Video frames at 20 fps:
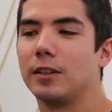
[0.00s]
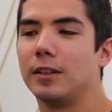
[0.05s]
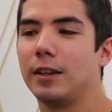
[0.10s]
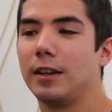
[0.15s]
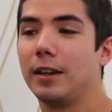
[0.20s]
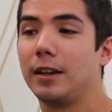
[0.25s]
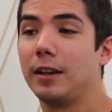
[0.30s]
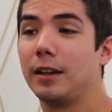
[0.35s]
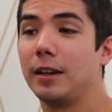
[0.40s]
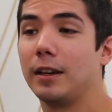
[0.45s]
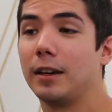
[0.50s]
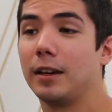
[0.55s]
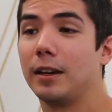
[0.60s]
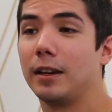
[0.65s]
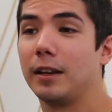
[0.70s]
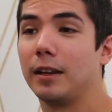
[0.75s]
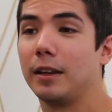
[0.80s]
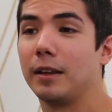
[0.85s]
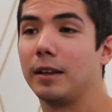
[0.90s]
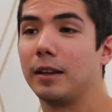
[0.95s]
Today,
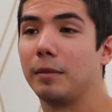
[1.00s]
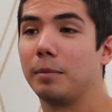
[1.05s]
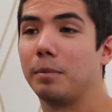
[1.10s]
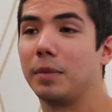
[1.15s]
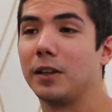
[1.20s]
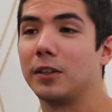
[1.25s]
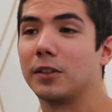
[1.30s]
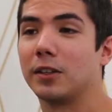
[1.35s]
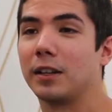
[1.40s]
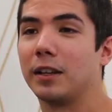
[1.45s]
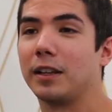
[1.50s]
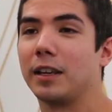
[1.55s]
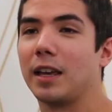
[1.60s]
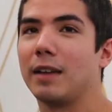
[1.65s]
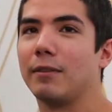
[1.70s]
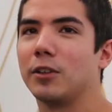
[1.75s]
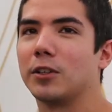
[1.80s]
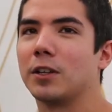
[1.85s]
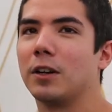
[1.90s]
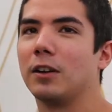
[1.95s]
I basically
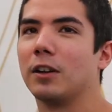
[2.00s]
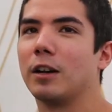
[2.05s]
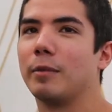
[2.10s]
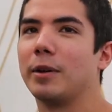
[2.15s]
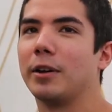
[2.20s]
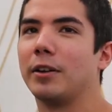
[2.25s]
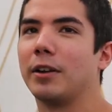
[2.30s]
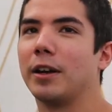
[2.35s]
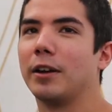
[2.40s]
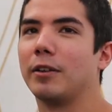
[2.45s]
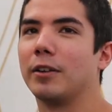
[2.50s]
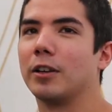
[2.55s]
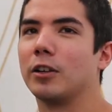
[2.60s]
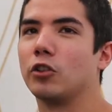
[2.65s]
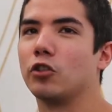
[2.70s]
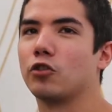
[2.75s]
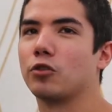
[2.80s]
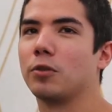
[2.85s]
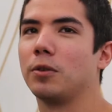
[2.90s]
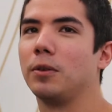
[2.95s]
gave a talk about how to
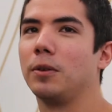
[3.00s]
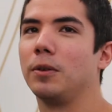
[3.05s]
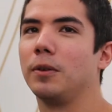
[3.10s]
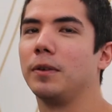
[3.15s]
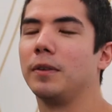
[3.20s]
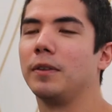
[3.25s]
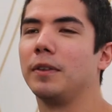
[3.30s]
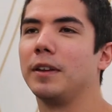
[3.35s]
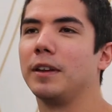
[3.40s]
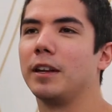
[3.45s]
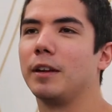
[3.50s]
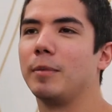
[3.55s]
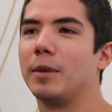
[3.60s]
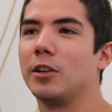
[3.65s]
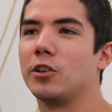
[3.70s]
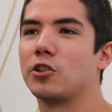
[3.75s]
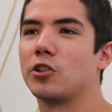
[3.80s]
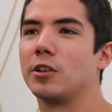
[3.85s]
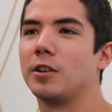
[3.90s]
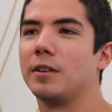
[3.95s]
control the
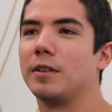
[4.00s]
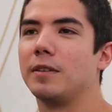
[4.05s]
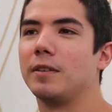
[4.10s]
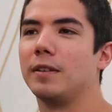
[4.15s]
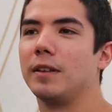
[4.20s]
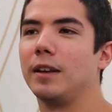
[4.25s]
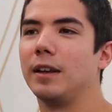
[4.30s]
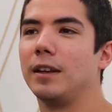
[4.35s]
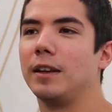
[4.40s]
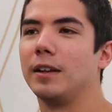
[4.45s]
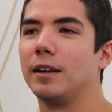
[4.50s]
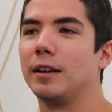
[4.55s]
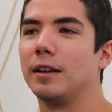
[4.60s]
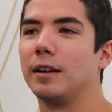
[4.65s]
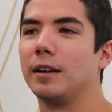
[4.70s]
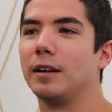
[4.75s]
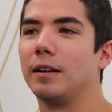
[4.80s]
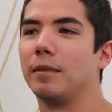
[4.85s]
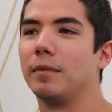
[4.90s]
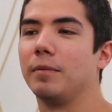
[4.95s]
animation in
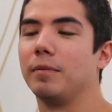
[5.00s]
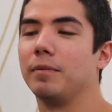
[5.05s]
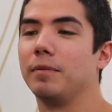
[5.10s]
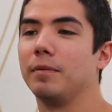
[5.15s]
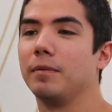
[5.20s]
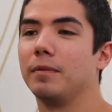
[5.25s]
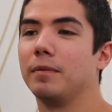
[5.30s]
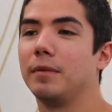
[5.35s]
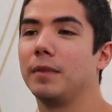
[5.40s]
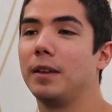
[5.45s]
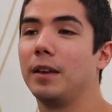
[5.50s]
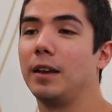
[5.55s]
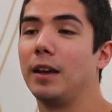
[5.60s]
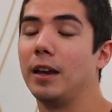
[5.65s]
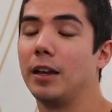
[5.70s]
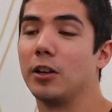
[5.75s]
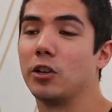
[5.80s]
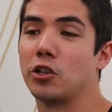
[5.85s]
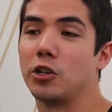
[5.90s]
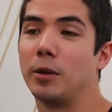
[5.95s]

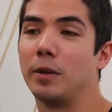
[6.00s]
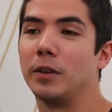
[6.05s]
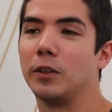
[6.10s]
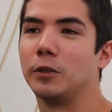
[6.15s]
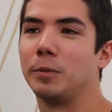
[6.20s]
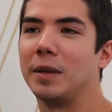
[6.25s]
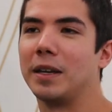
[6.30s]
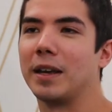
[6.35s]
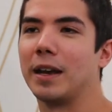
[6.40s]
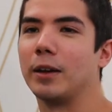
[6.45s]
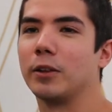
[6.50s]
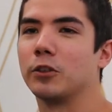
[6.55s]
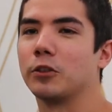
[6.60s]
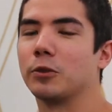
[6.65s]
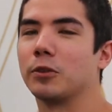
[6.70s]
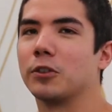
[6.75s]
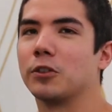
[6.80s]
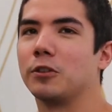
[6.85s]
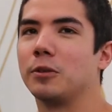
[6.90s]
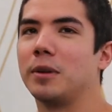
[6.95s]
a show that's being
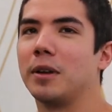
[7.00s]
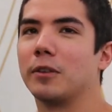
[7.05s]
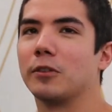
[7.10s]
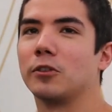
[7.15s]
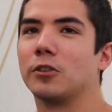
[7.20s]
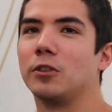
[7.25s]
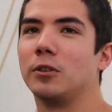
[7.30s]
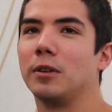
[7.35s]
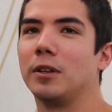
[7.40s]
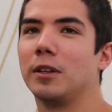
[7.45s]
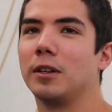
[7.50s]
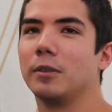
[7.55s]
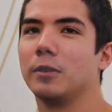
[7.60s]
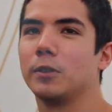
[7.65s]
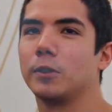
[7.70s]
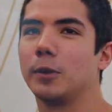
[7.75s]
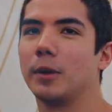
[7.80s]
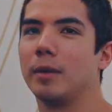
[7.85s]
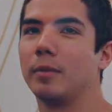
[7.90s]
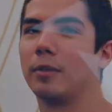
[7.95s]
outsourced to another studio.
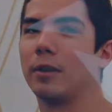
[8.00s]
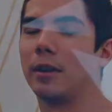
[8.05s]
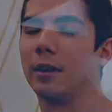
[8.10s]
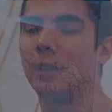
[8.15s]
So I brought